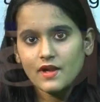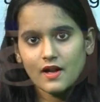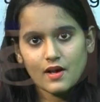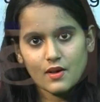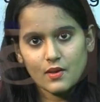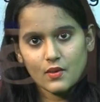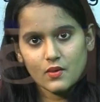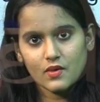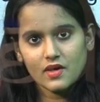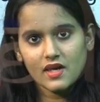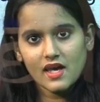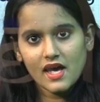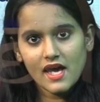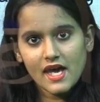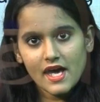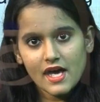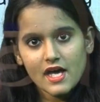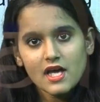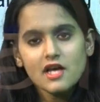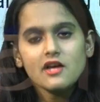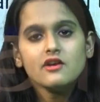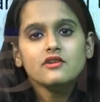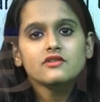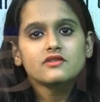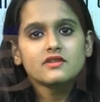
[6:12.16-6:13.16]
Okay,
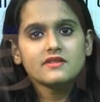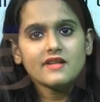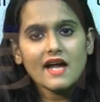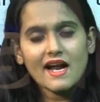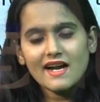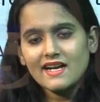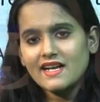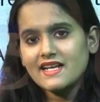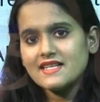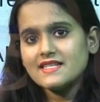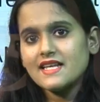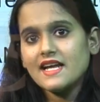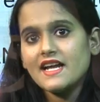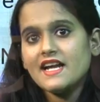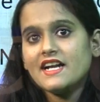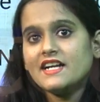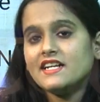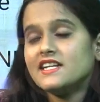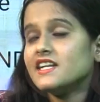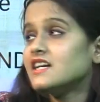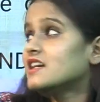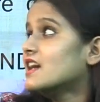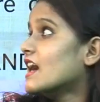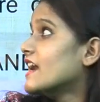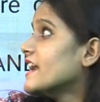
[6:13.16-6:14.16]
so that is an
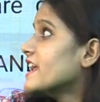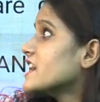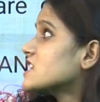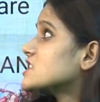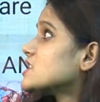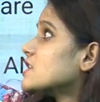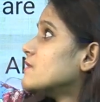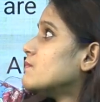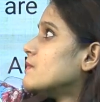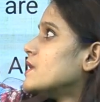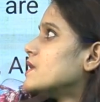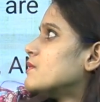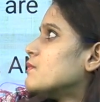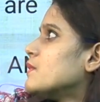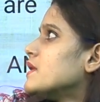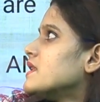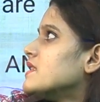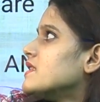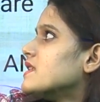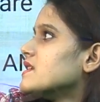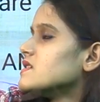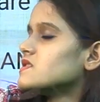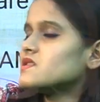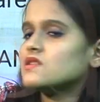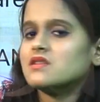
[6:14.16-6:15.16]
interconnection
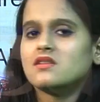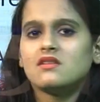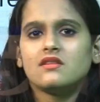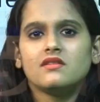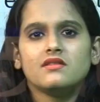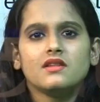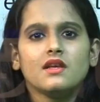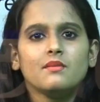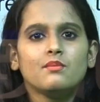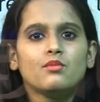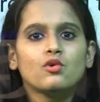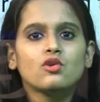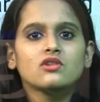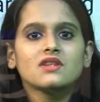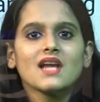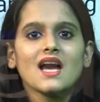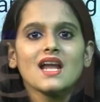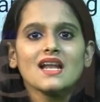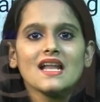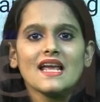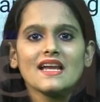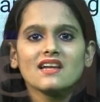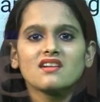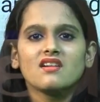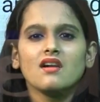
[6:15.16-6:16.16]
between this. They both
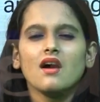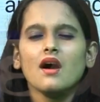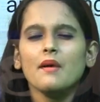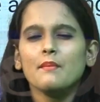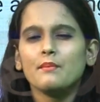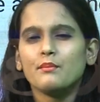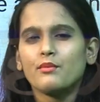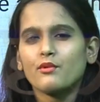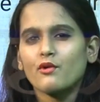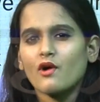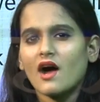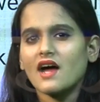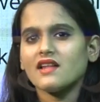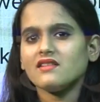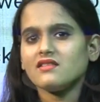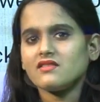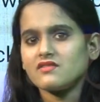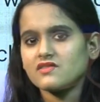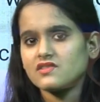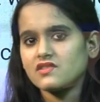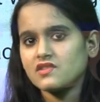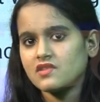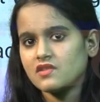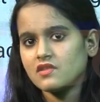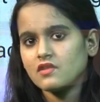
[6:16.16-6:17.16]
are like
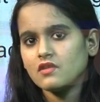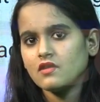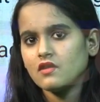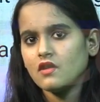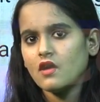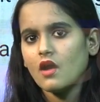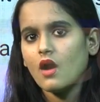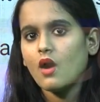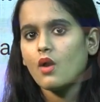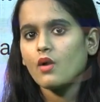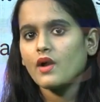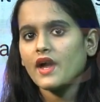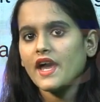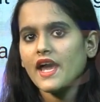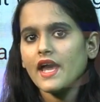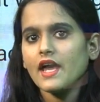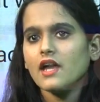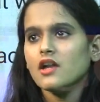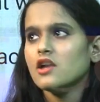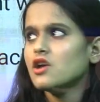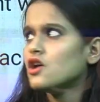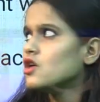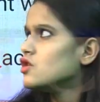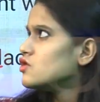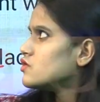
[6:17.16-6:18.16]
brothers. Okay,
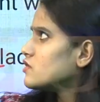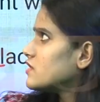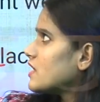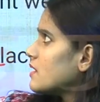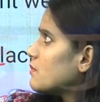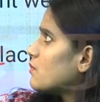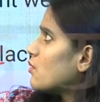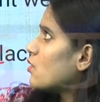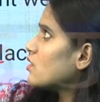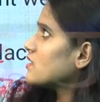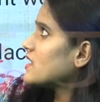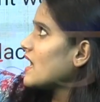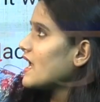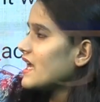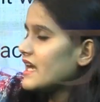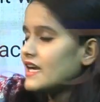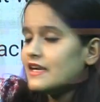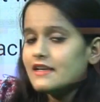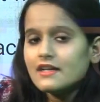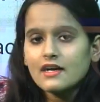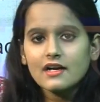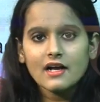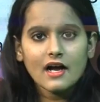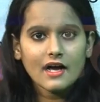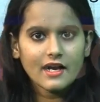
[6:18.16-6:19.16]
so they both are
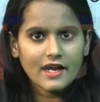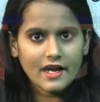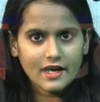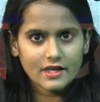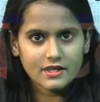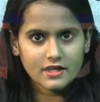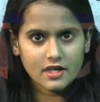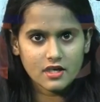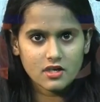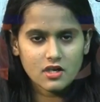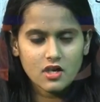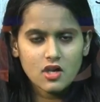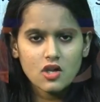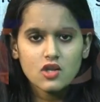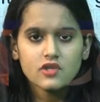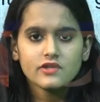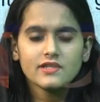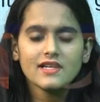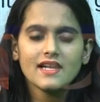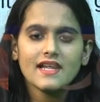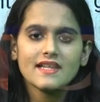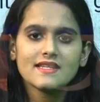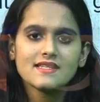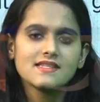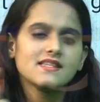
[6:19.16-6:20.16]
interconnected.
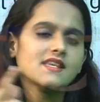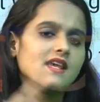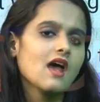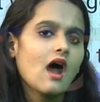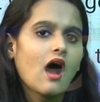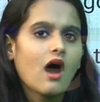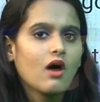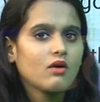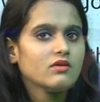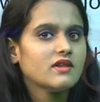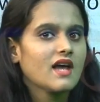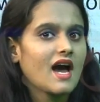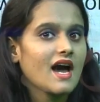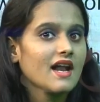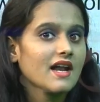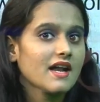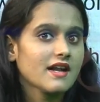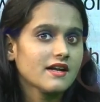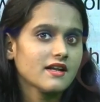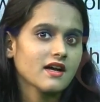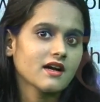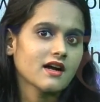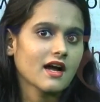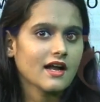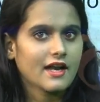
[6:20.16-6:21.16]
So let's see how they are
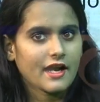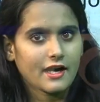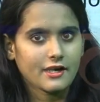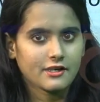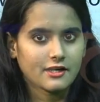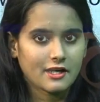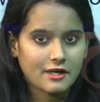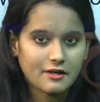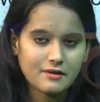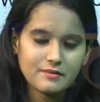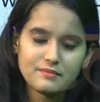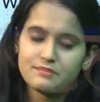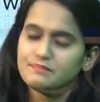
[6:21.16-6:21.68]
interconnected.